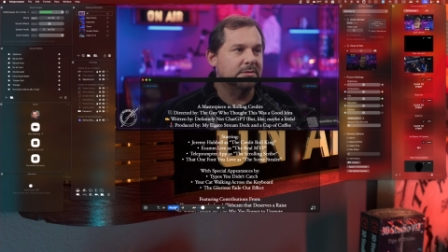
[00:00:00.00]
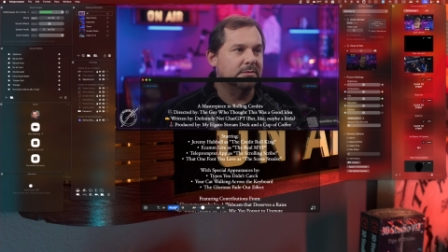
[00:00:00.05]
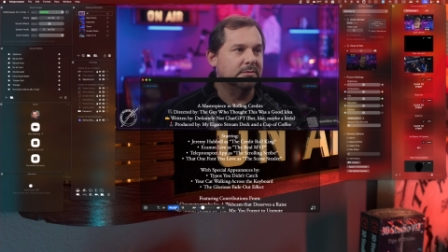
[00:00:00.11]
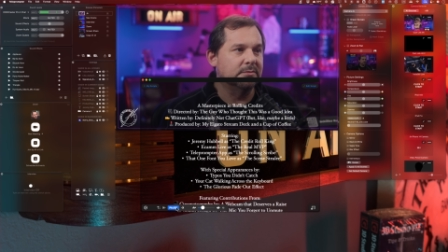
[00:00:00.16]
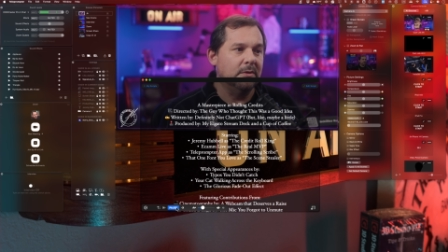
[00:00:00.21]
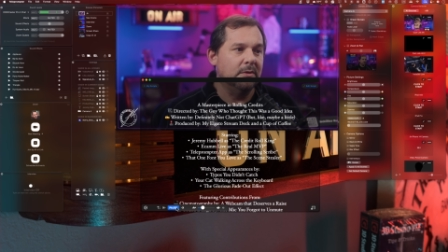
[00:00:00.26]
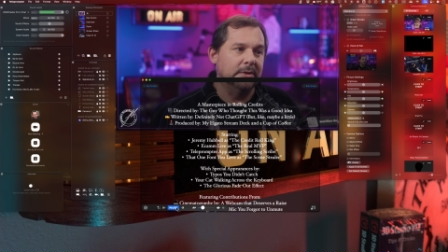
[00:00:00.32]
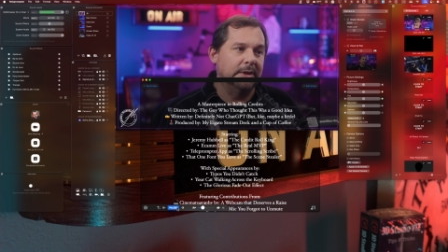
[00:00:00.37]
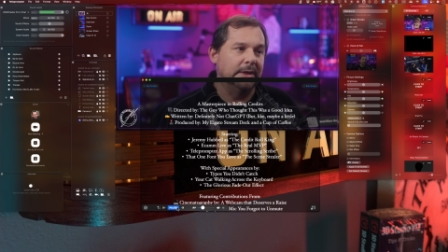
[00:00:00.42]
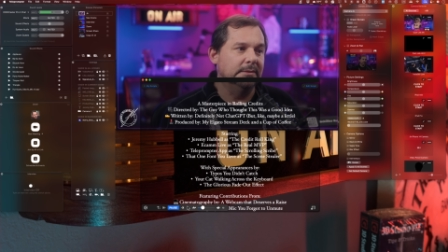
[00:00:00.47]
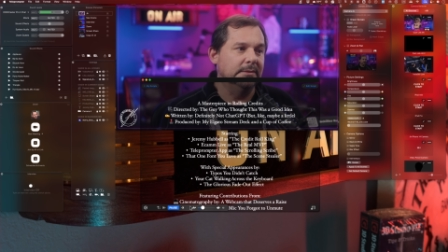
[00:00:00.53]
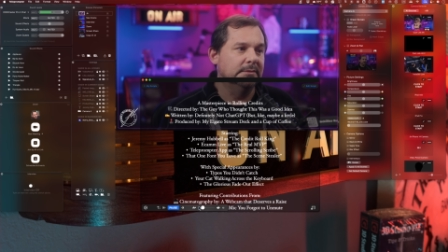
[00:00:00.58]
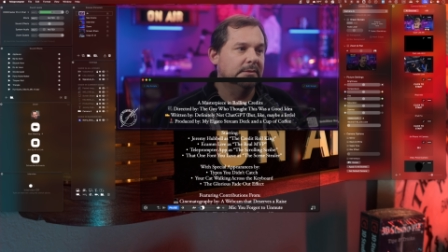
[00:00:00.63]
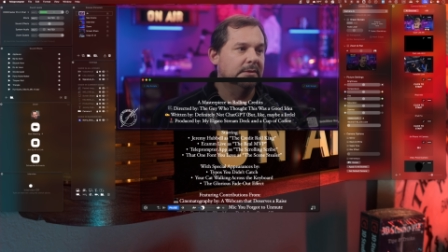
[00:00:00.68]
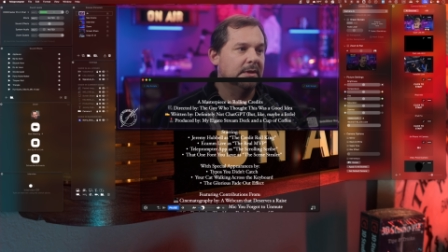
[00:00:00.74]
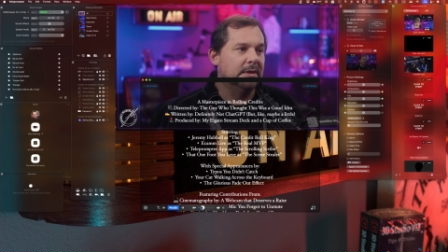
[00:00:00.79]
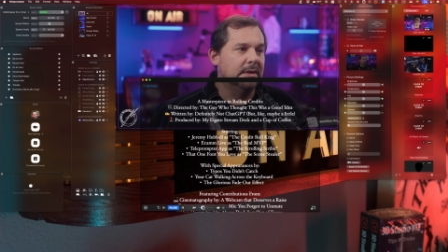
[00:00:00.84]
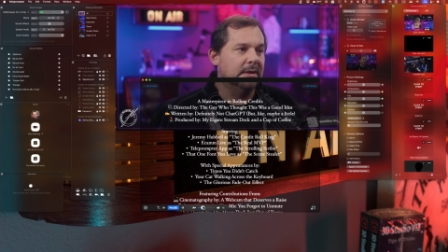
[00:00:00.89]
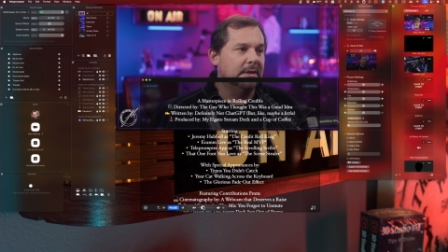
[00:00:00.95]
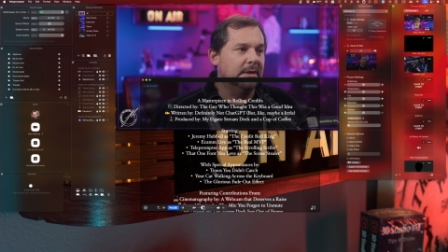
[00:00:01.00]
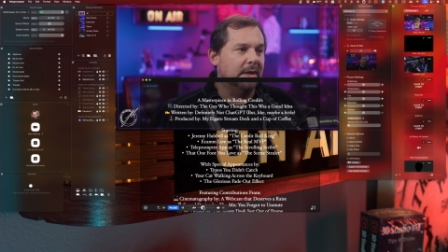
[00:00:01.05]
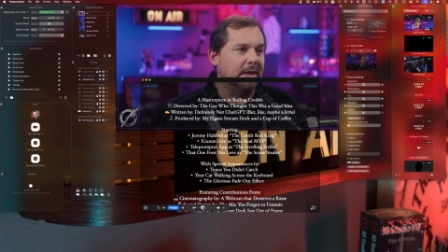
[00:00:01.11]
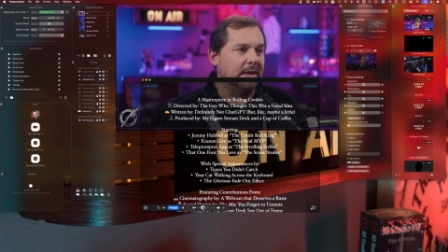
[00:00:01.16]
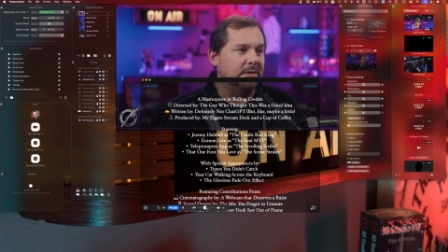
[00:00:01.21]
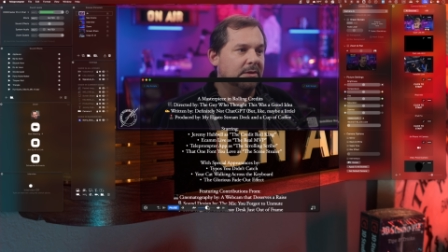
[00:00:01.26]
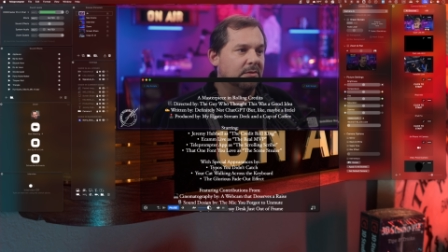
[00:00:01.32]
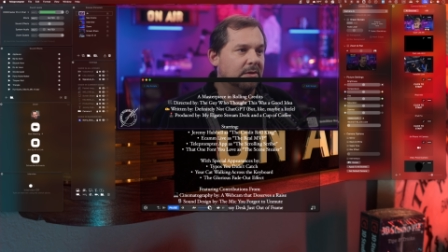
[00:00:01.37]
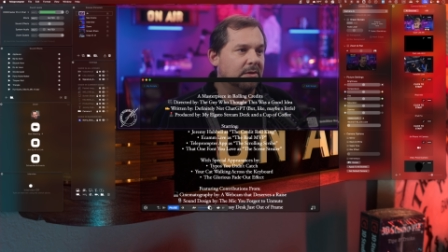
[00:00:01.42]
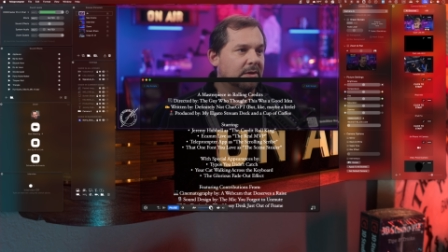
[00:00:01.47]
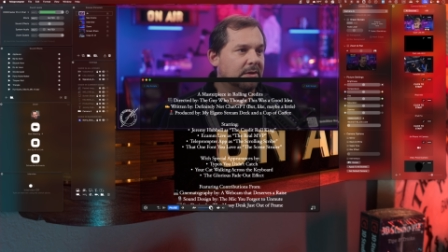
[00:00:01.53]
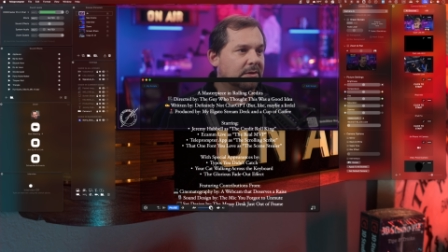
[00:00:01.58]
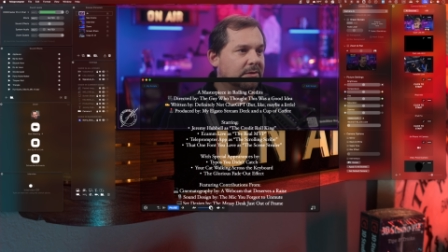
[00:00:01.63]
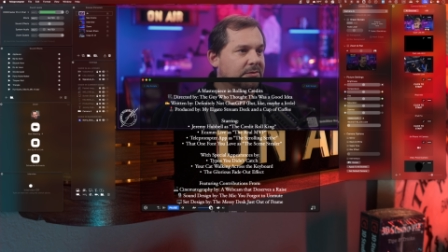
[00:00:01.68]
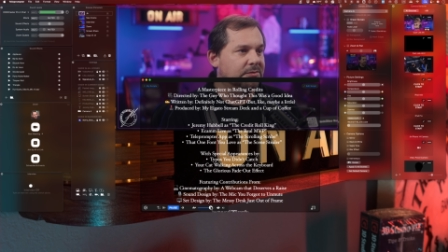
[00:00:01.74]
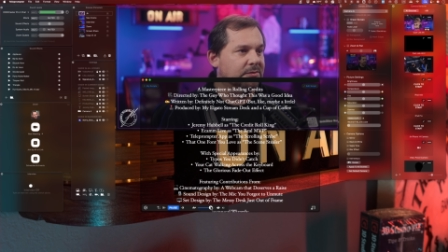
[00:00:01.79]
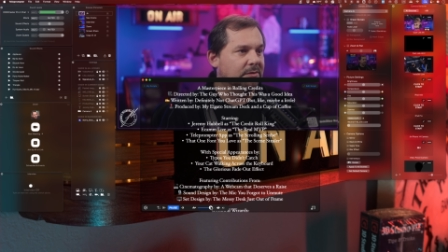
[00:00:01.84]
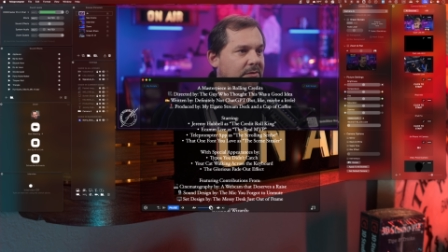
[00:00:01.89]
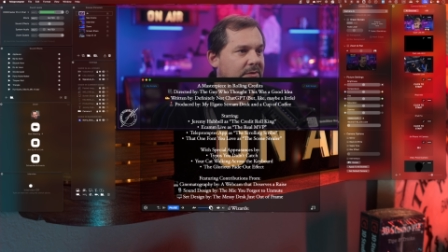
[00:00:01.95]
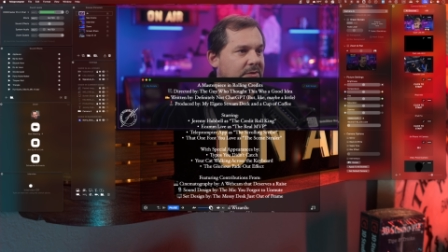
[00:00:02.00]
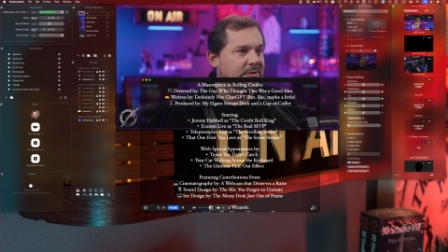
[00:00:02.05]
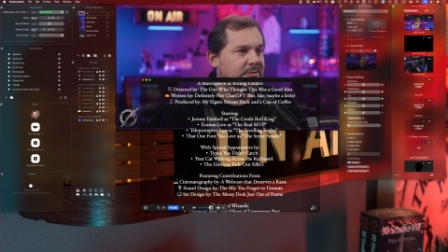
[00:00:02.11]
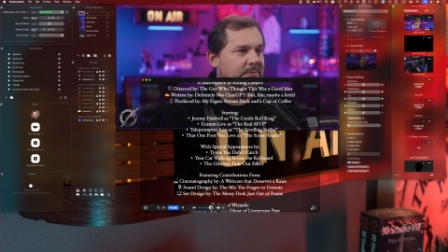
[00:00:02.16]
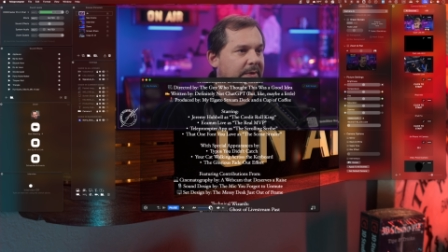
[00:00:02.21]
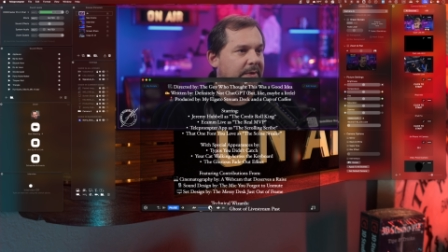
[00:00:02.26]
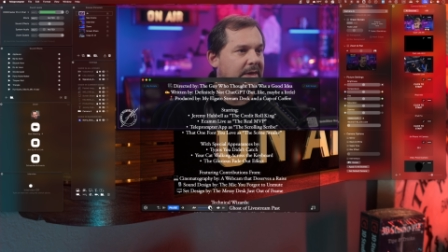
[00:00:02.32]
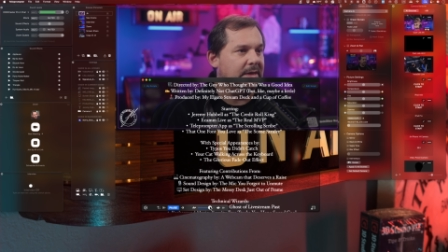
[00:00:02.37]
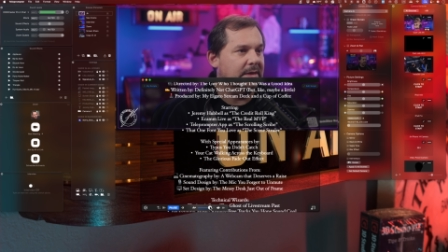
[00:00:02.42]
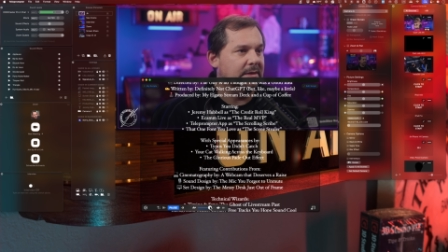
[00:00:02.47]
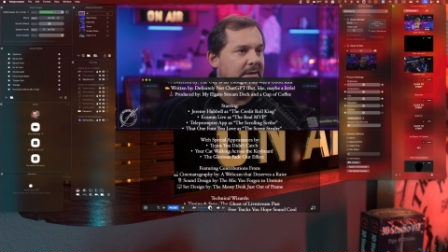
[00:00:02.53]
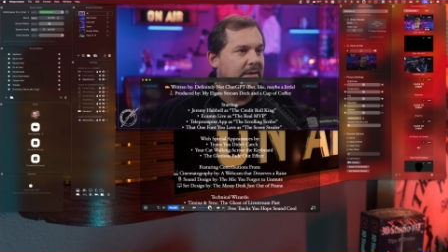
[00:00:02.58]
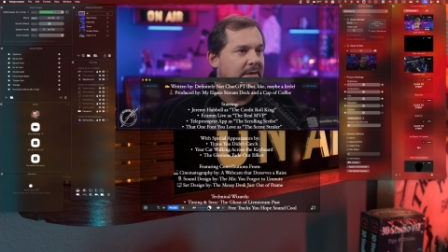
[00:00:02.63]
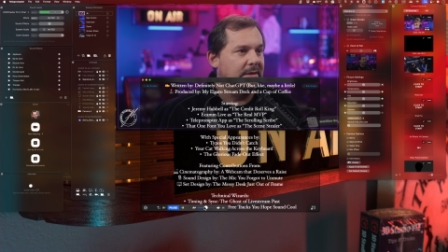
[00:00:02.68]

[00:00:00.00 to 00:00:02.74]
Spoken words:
rolling. And you can control the speed,